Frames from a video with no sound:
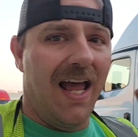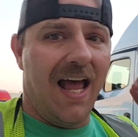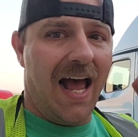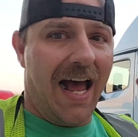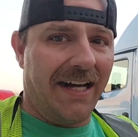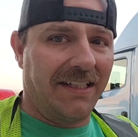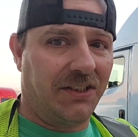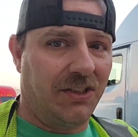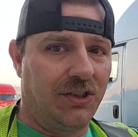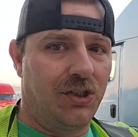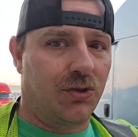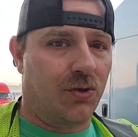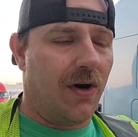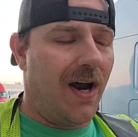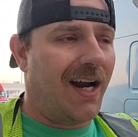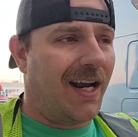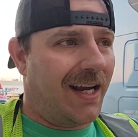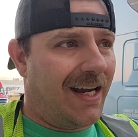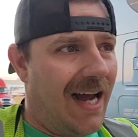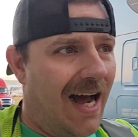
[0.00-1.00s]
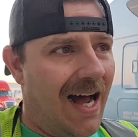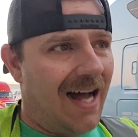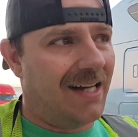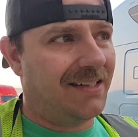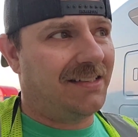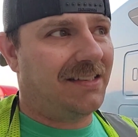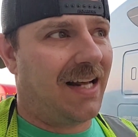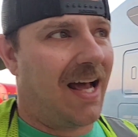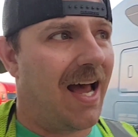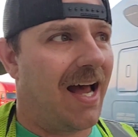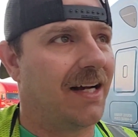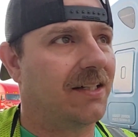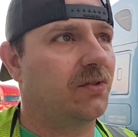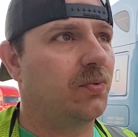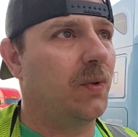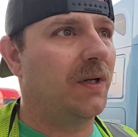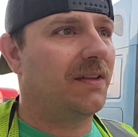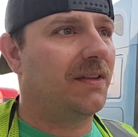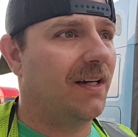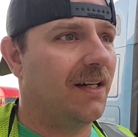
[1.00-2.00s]
has direct contact
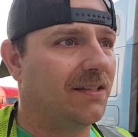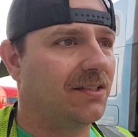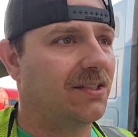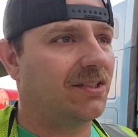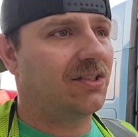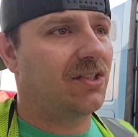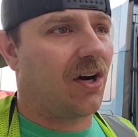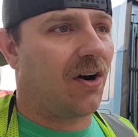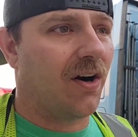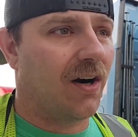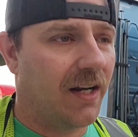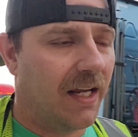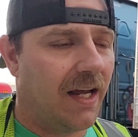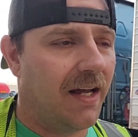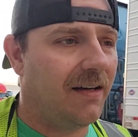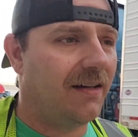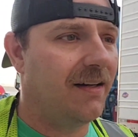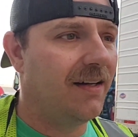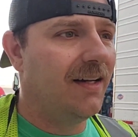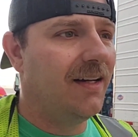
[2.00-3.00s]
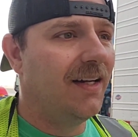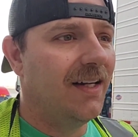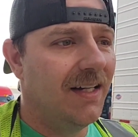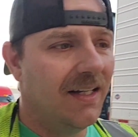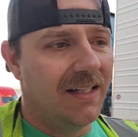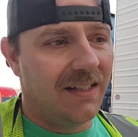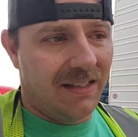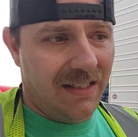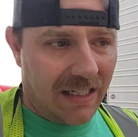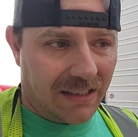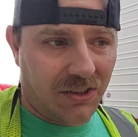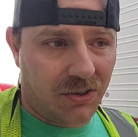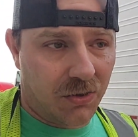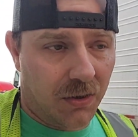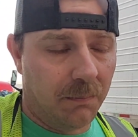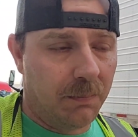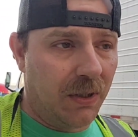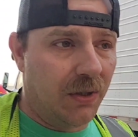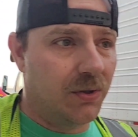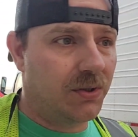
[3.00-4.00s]
with this Target
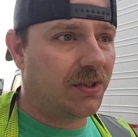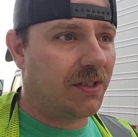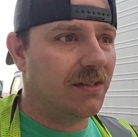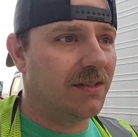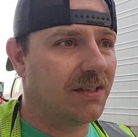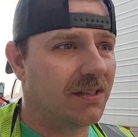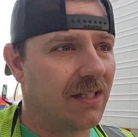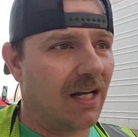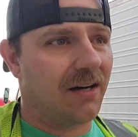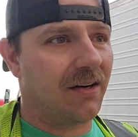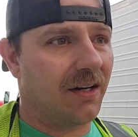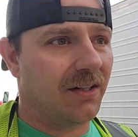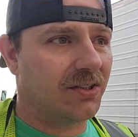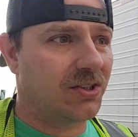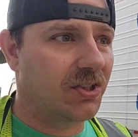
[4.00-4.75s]
distribution center.